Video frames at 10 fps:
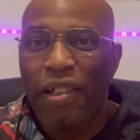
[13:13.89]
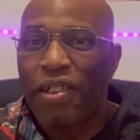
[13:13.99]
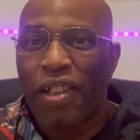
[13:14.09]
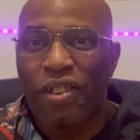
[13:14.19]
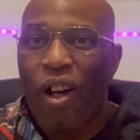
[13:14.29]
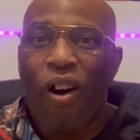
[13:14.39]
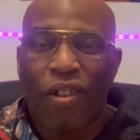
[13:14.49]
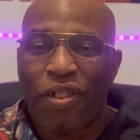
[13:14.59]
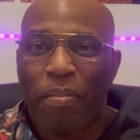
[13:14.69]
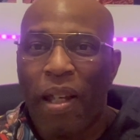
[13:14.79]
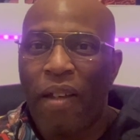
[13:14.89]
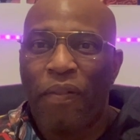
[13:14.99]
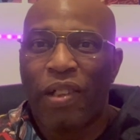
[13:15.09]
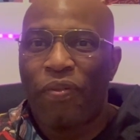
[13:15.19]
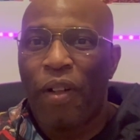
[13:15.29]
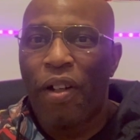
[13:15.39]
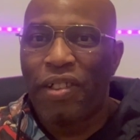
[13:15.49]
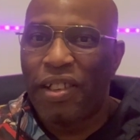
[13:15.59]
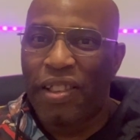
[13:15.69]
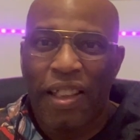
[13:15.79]
It's just awesome, man. It looks very
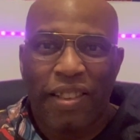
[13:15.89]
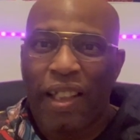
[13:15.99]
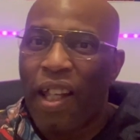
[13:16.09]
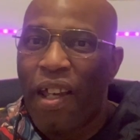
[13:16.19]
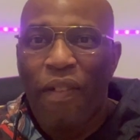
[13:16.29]
sadistic,